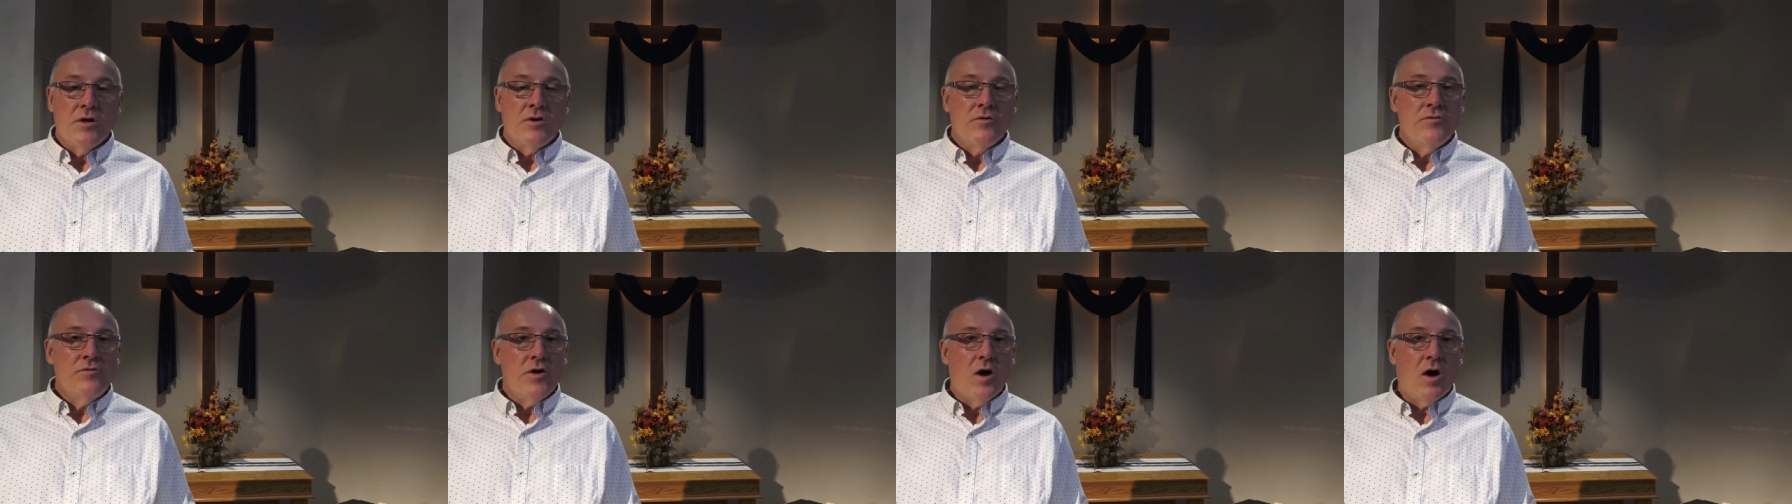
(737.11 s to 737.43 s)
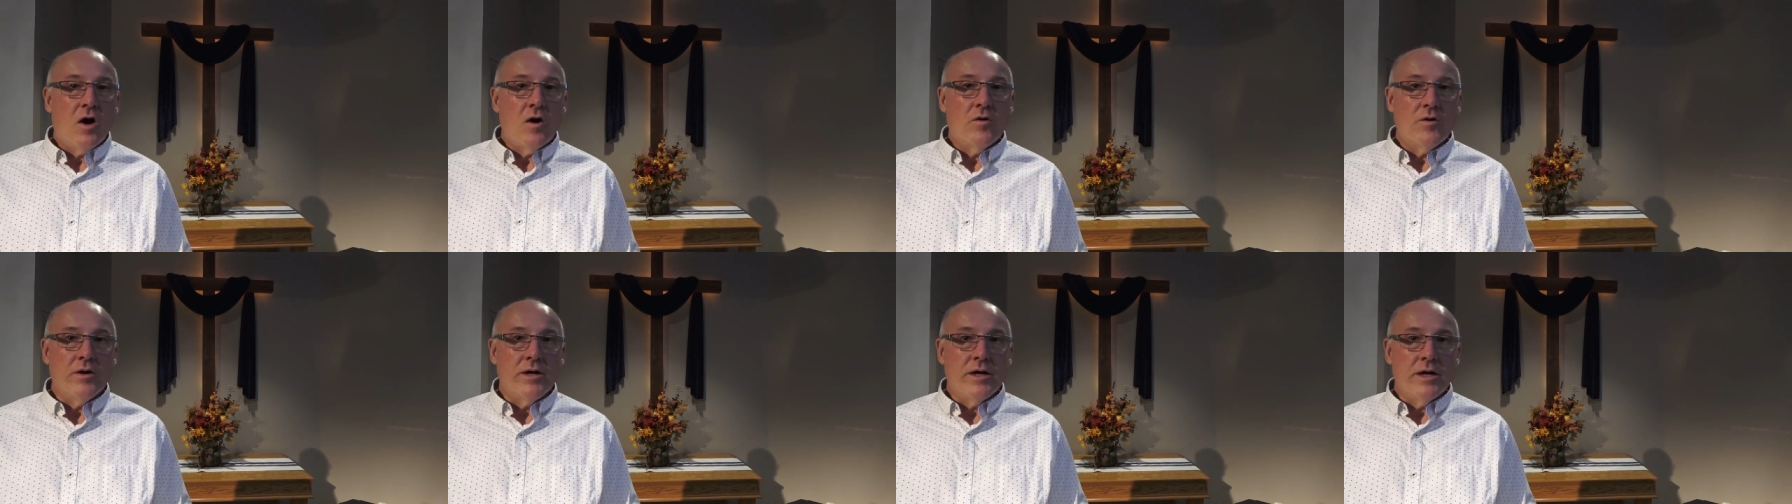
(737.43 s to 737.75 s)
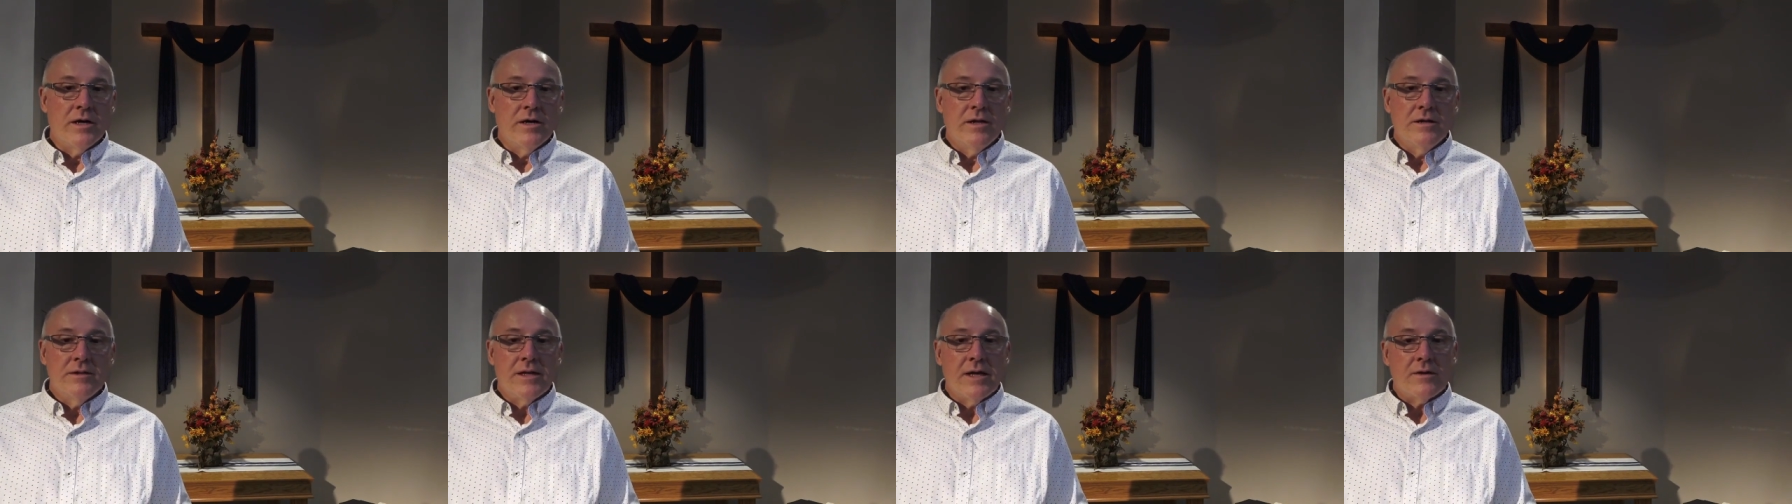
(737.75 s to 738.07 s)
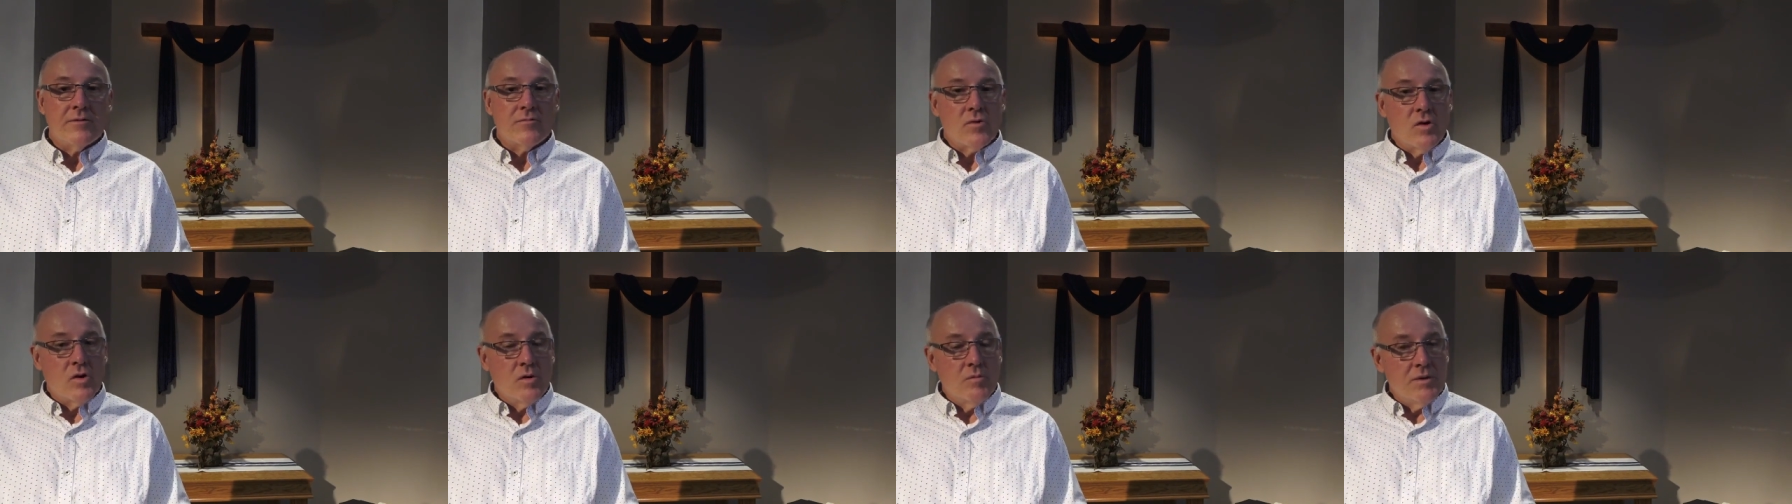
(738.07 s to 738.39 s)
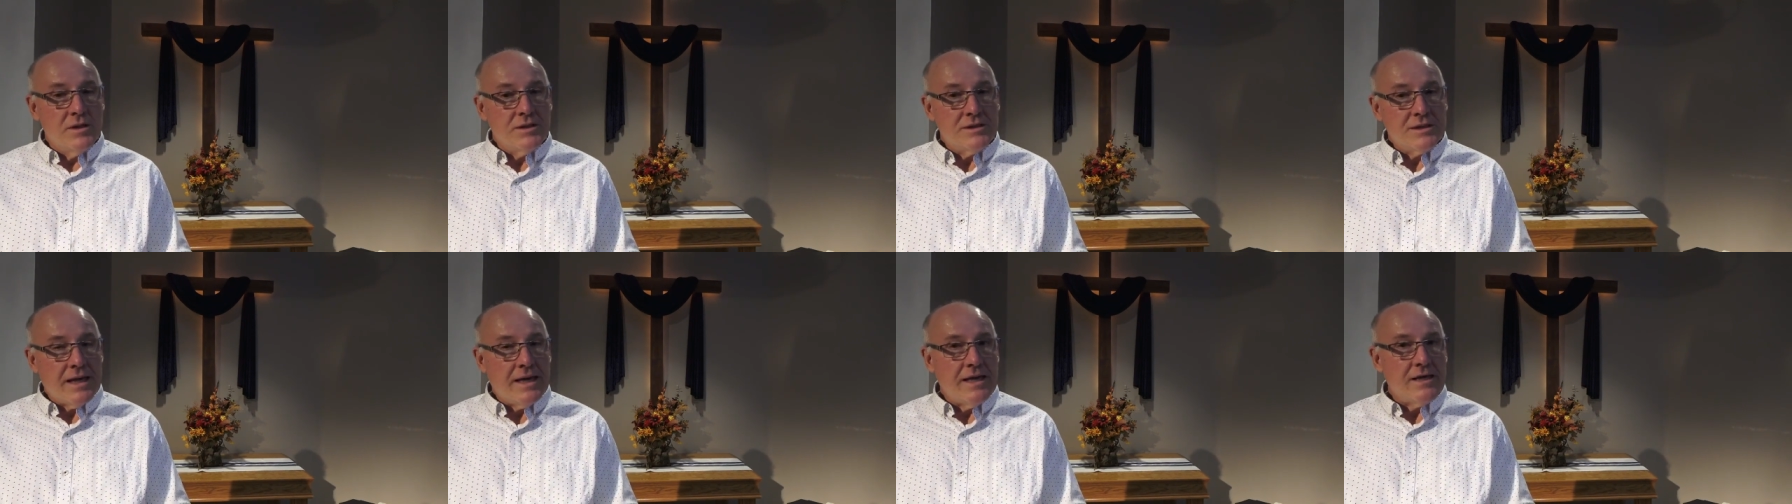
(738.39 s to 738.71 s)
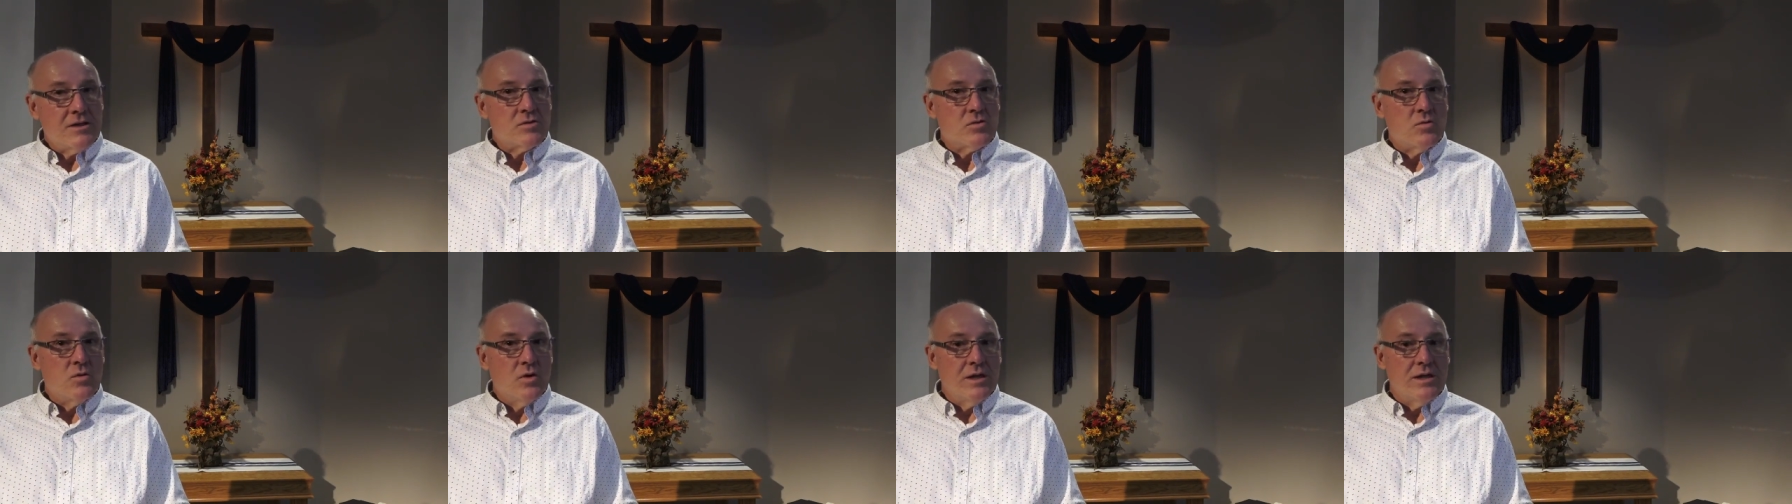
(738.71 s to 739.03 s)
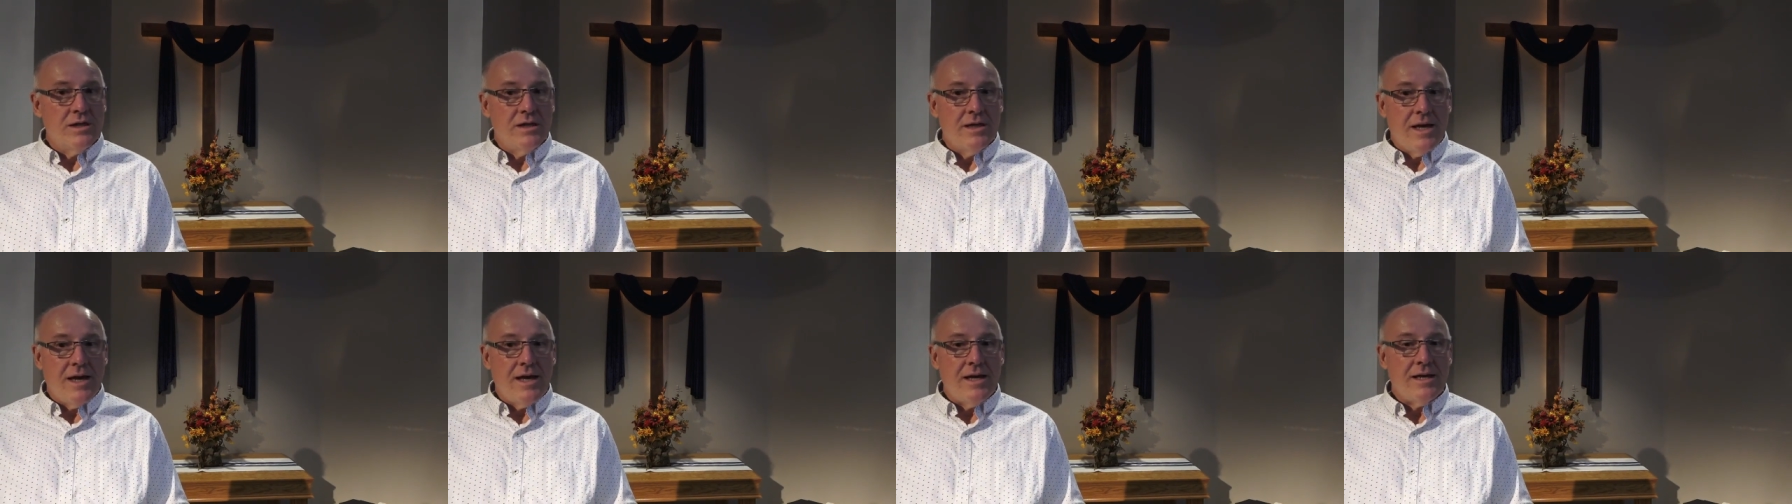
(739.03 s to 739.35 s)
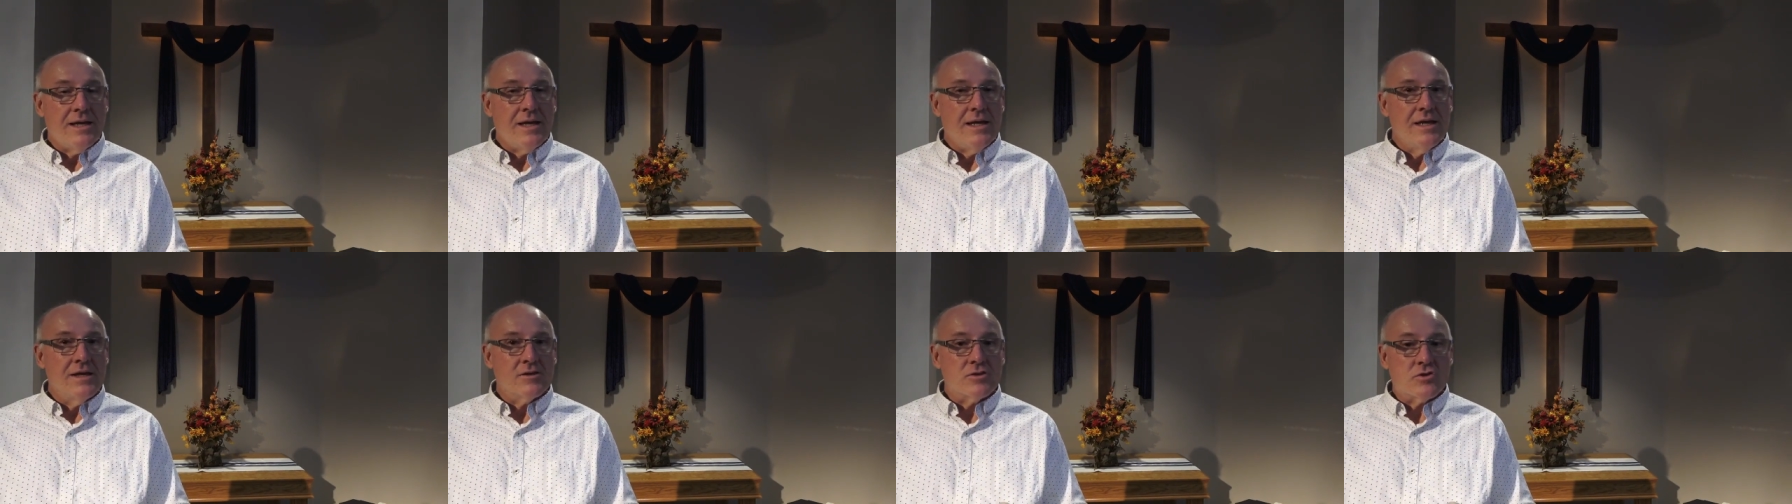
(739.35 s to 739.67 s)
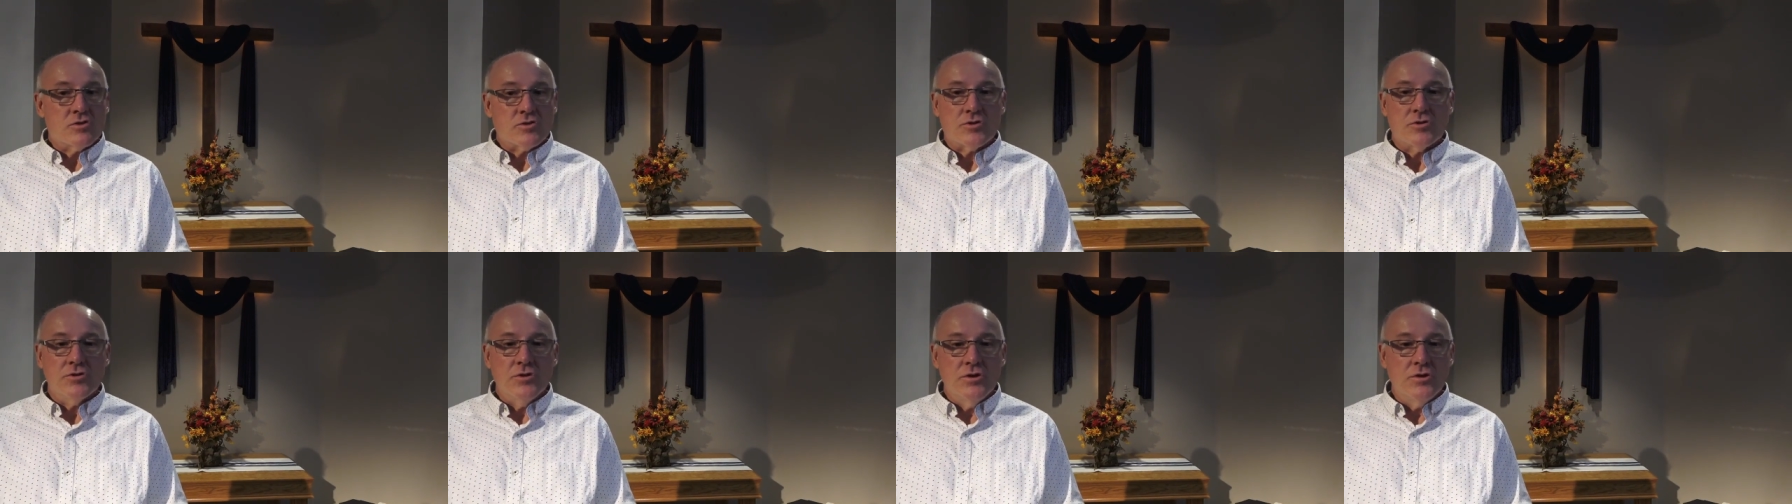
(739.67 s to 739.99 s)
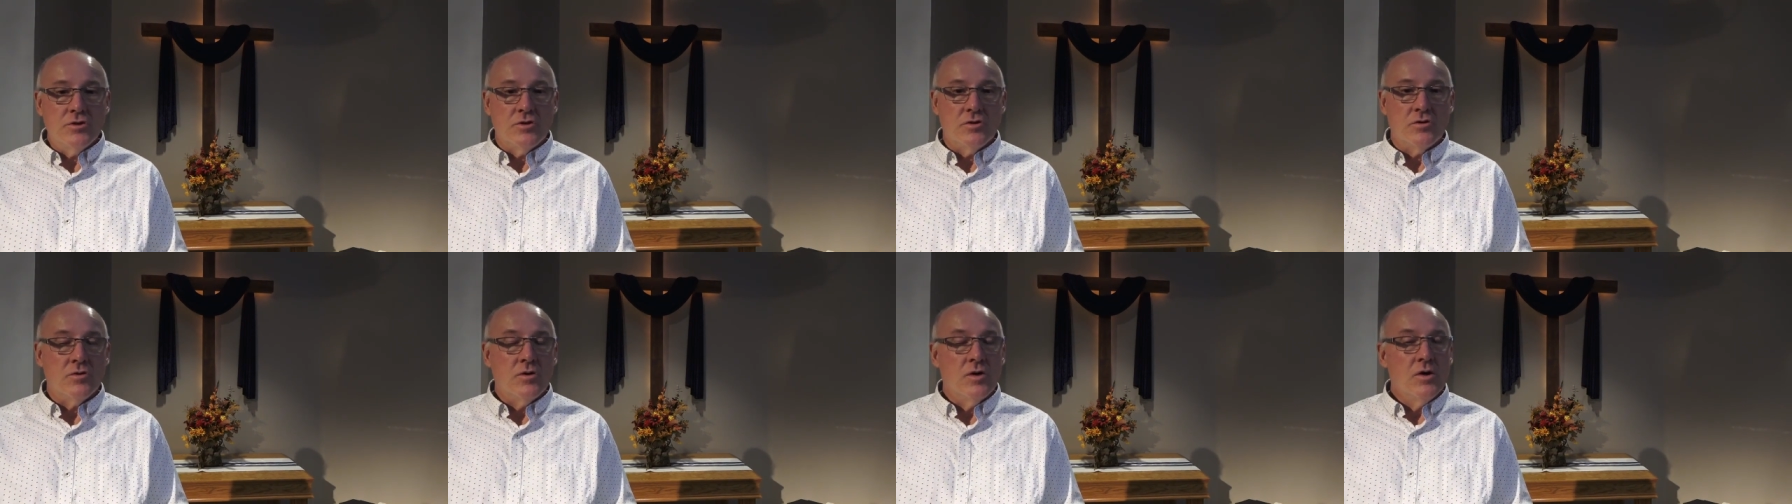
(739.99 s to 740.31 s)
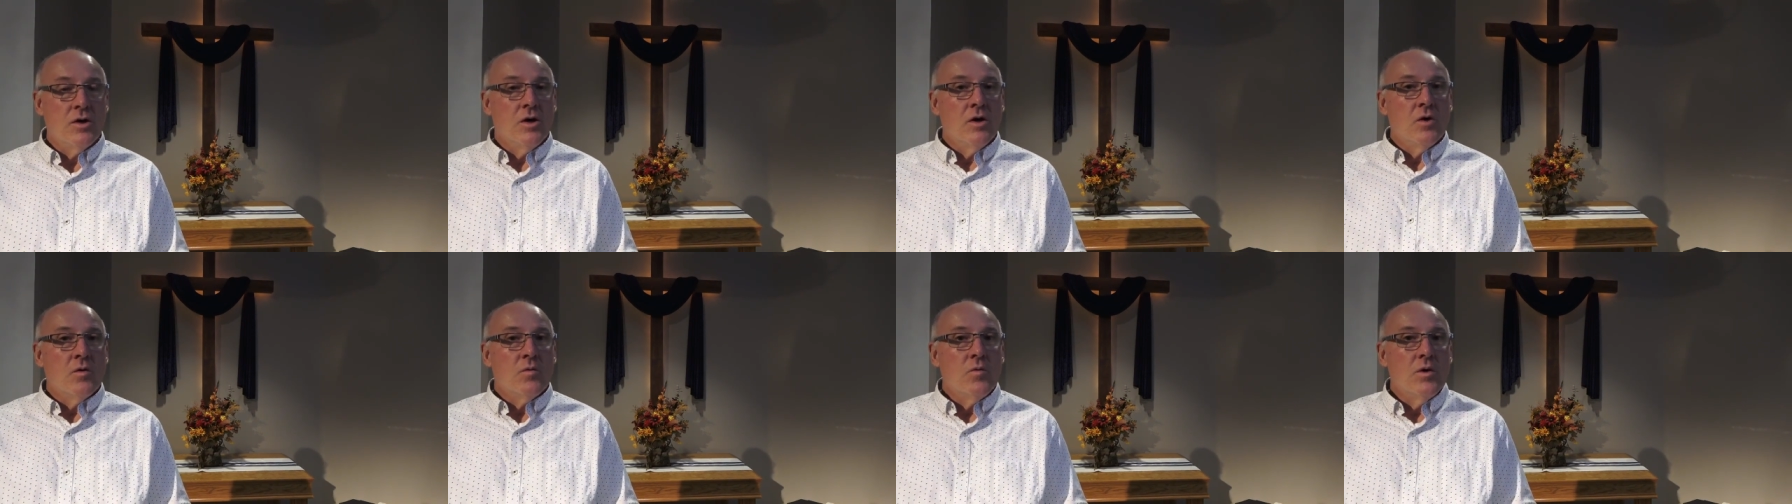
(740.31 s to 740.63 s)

knowing that Romans 8:28 is true